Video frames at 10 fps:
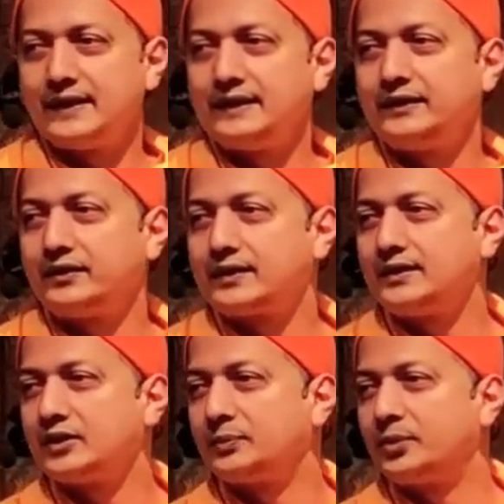He's
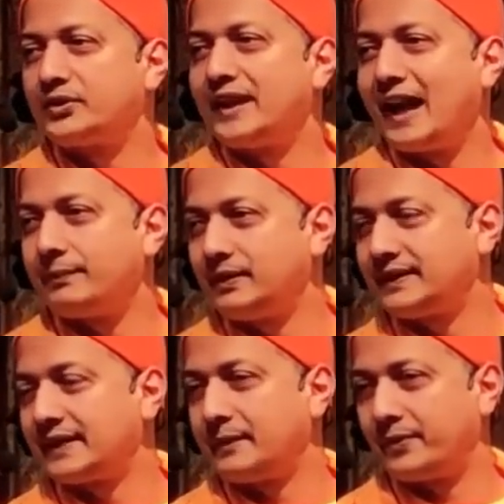written this book, The
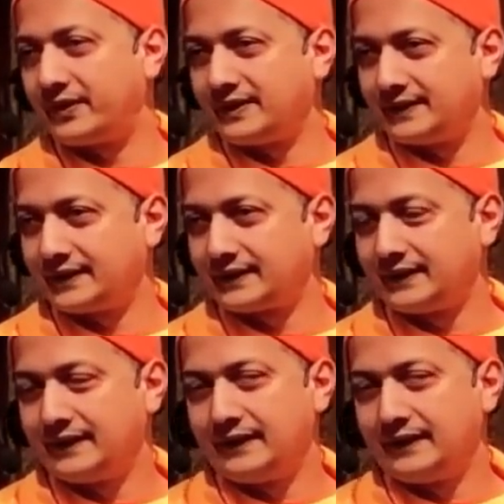Happiness Hypothesis.